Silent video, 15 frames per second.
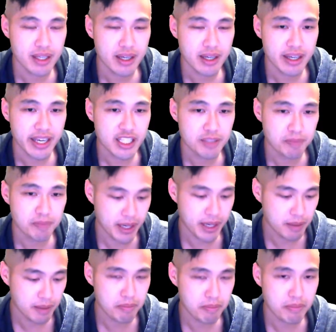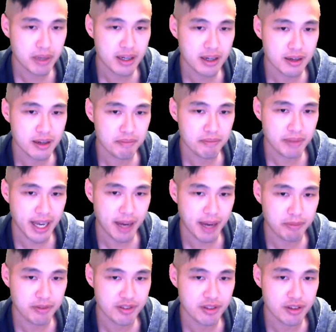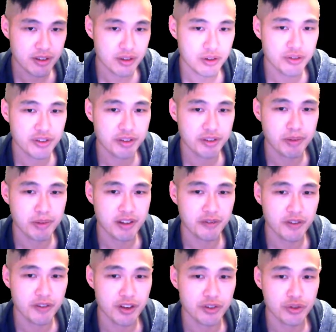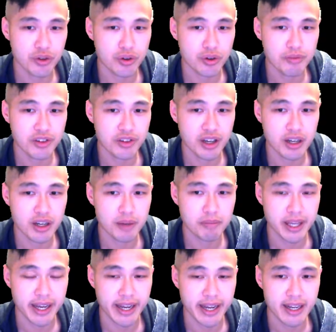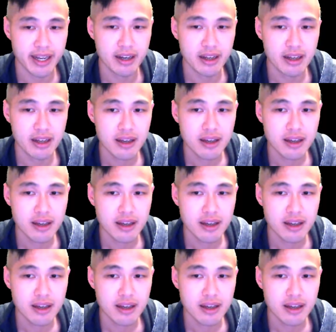Each pickup capsule includes specific zooms you could obtain,